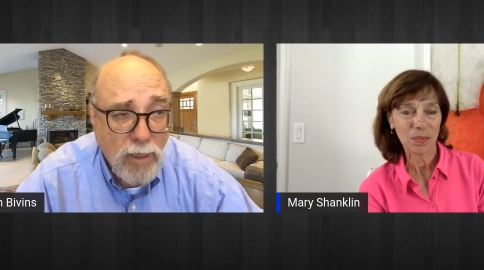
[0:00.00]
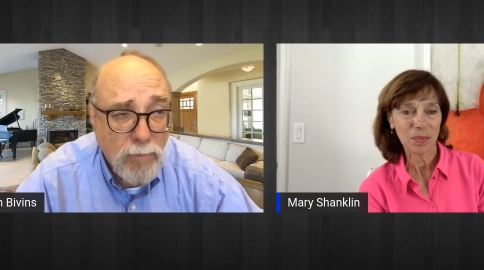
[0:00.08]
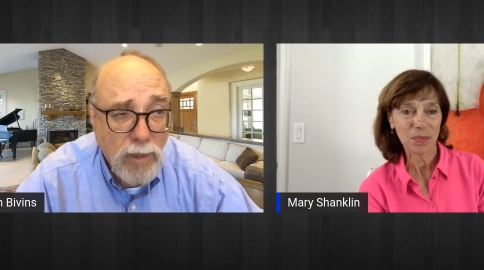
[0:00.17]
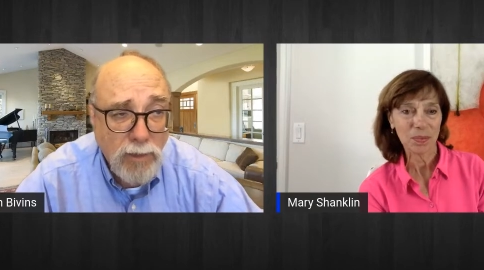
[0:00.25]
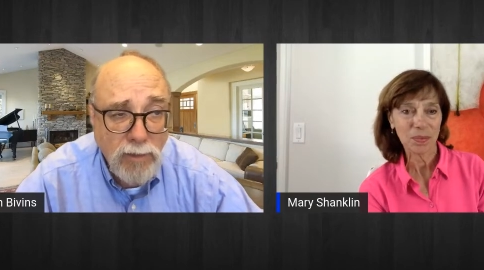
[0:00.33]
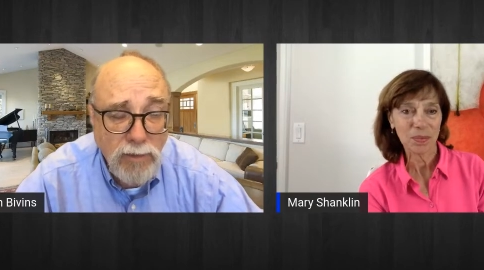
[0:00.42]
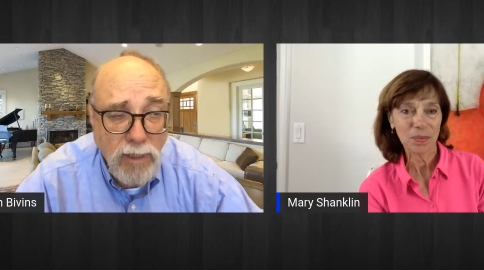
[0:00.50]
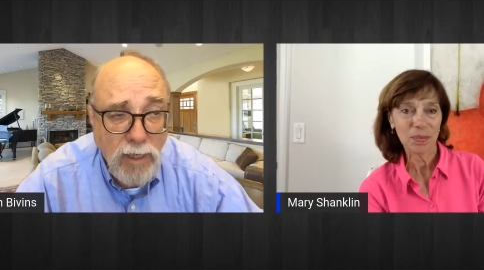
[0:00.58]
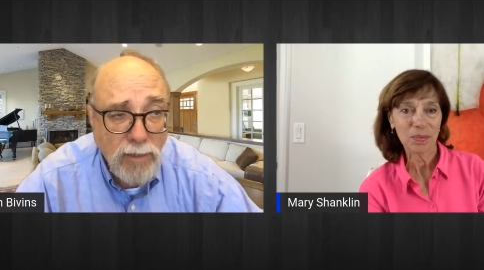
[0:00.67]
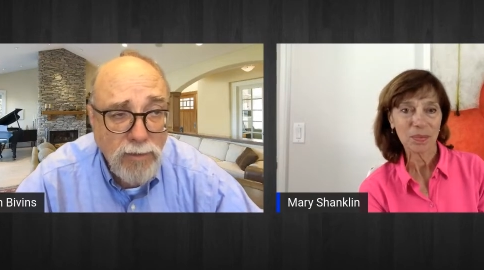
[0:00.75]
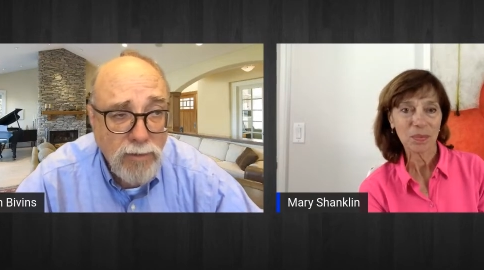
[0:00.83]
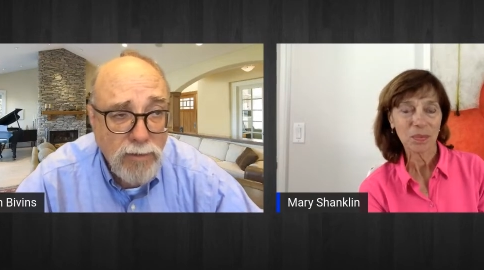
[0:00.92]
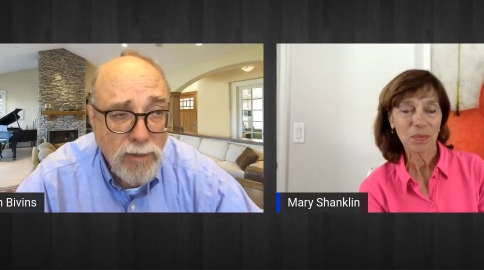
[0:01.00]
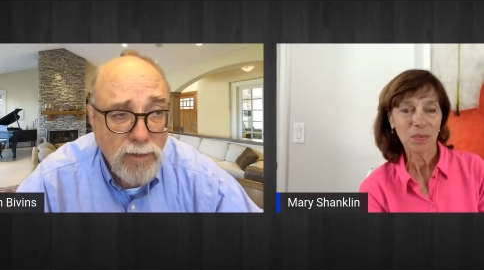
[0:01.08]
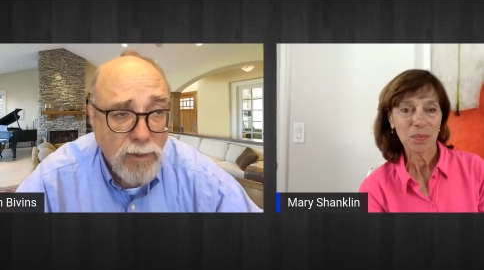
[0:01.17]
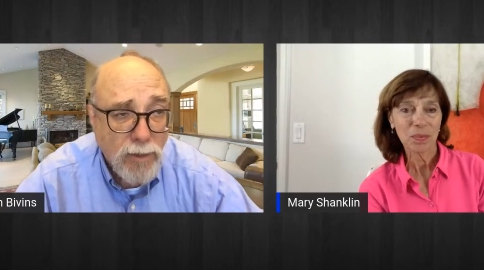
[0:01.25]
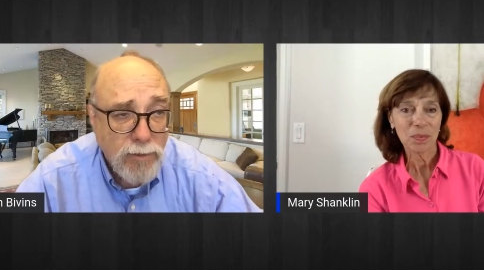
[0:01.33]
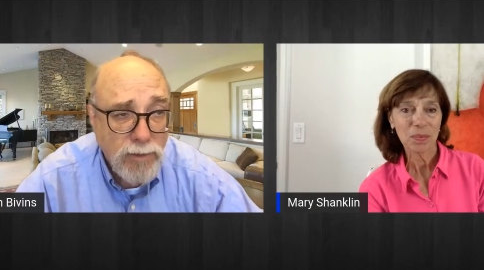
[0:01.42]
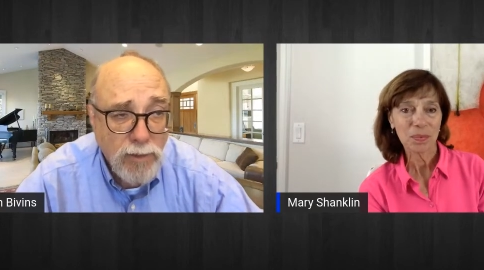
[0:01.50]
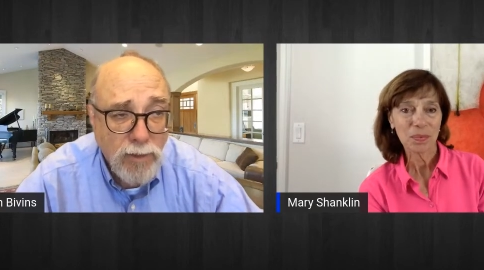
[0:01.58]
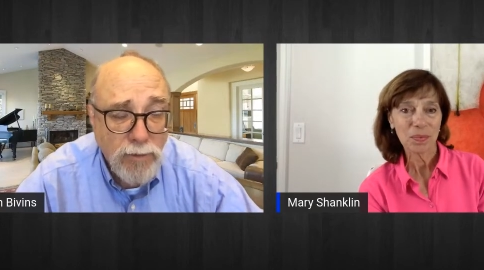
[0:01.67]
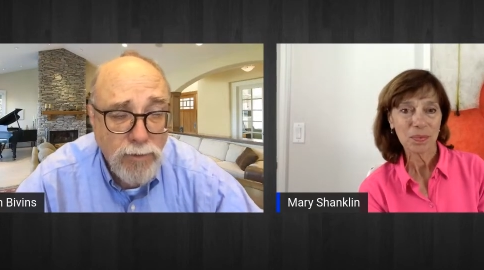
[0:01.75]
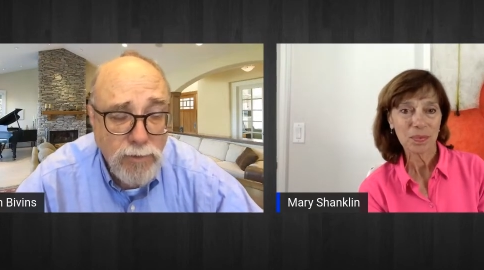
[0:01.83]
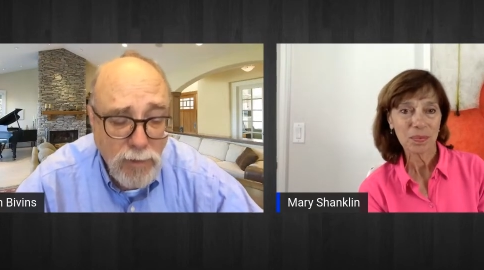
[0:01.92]
Speaker 1: about the taxes there. She
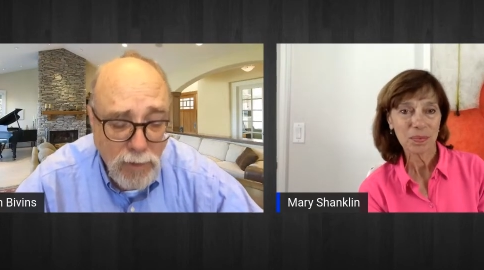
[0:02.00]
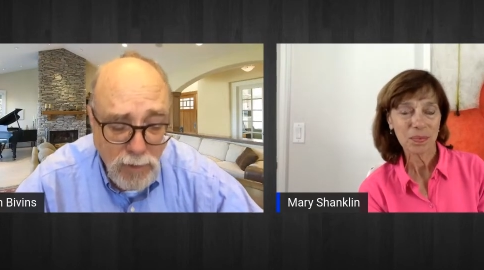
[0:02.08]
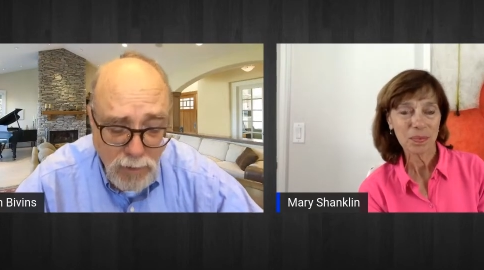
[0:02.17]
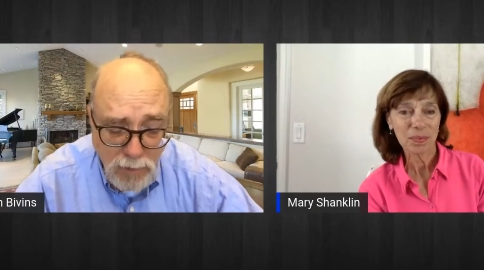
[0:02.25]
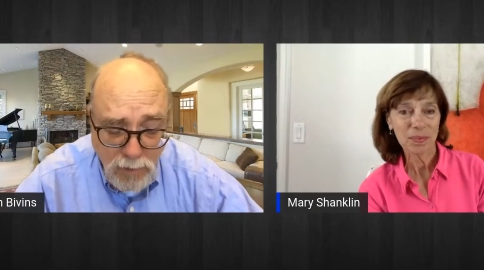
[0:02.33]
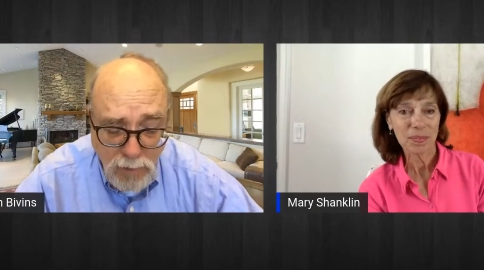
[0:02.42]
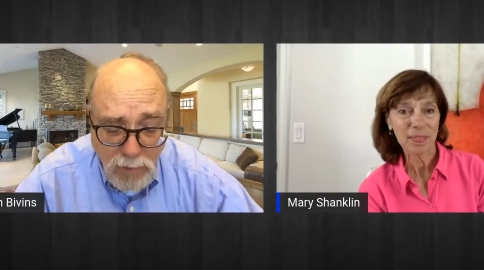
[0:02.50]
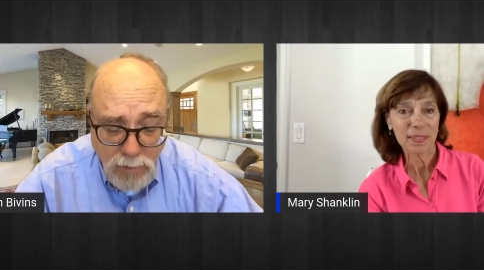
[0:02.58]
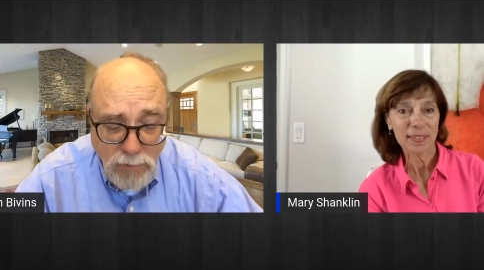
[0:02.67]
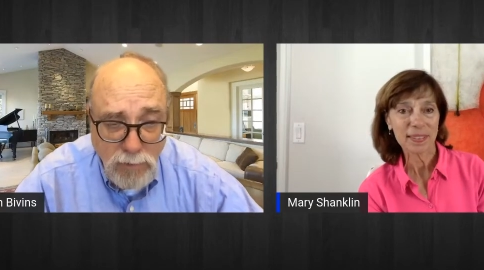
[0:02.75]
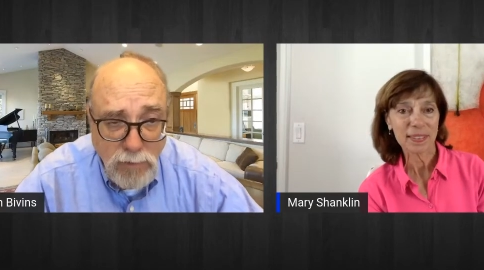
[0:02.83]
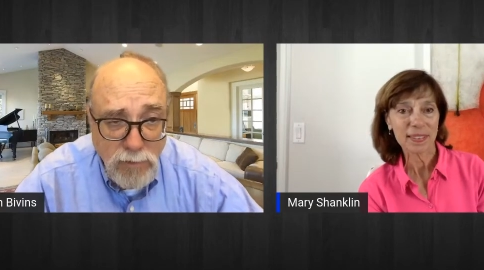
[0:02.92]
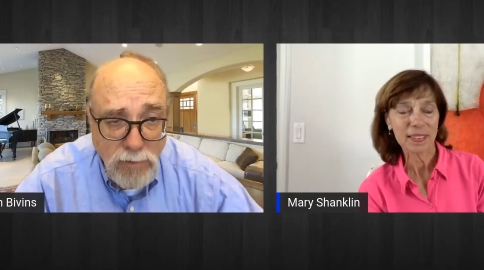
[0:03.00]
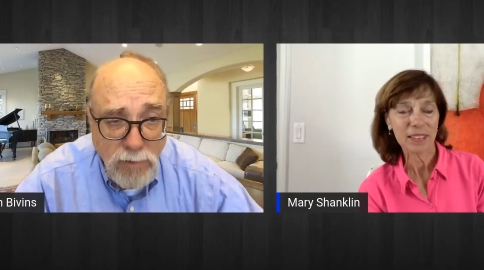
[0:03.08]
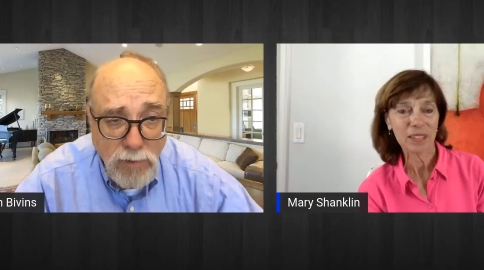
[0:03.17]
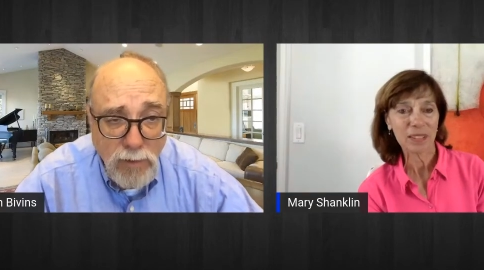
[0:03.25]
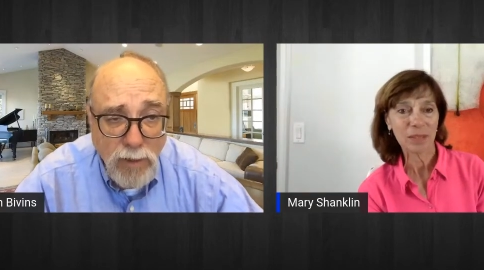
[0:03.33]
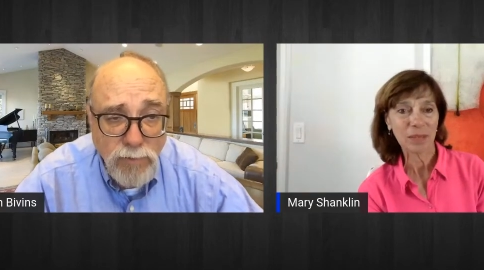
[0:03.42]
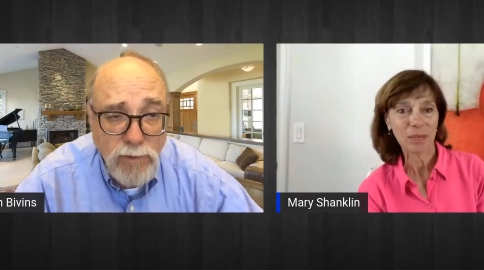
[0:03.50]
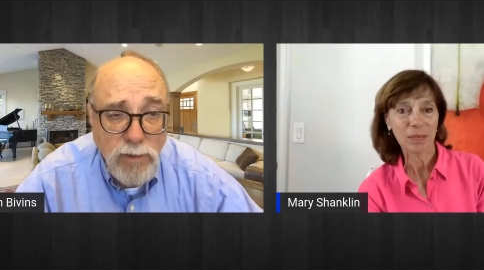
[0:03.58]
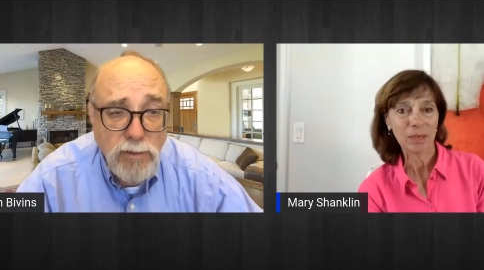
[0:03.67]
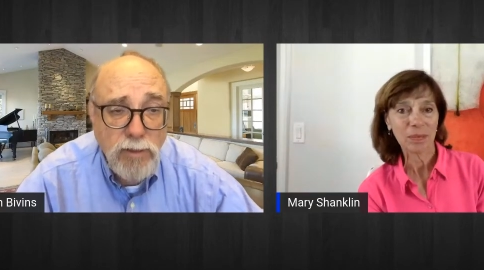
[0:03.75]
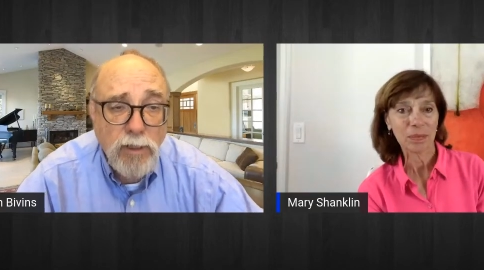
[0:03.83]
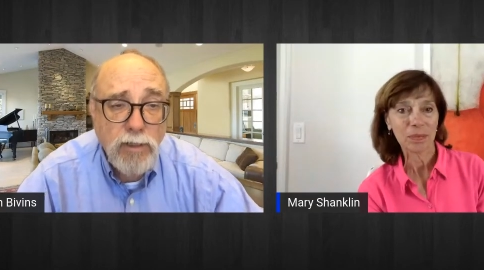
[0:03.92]
knows she, she knows
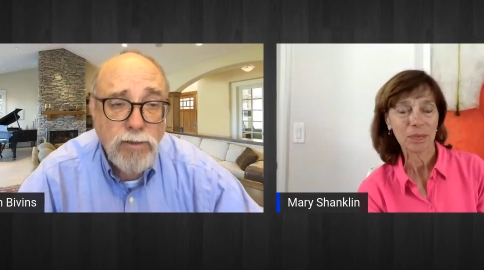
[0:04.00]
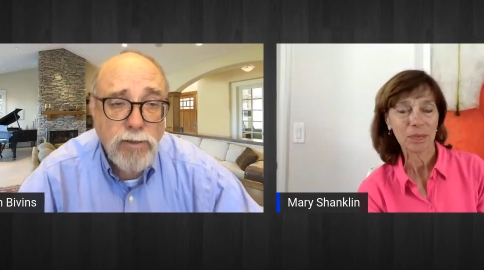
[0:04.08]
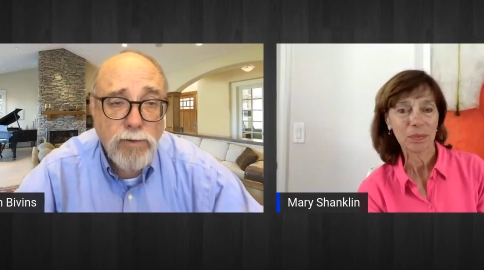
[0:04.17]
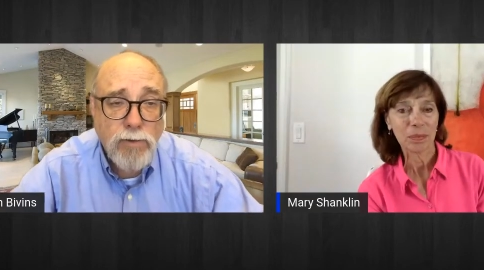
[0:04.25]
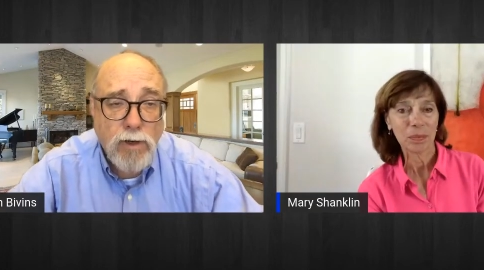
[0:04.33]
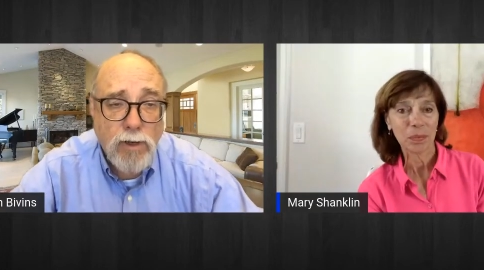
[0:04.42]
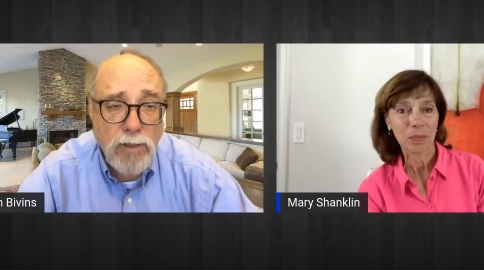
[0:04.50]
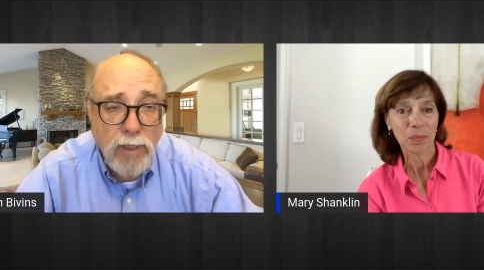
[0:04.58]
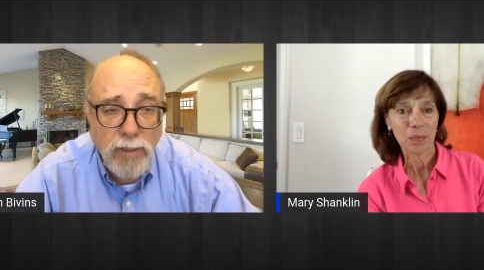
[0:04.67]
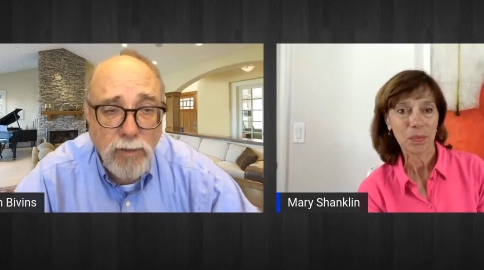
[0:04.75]
this issue all like the